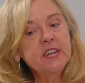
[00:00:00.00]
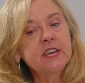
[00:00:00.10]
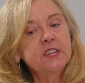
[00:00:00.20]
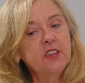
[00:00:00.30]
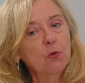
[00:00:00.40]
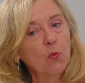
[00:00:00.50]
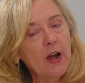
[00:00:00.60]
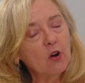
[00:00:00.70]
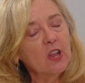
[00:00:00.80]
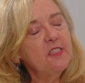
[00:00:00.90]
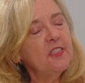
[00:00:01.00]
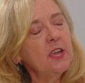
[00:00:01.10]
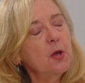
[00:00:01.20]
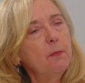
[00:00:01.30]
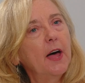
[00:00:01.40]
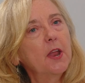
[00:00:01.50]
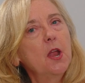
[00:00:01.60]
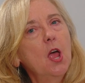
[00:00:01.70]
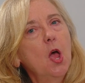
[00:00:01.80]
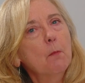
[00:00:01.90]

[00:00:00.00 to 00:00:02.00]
it. They rarely think about it.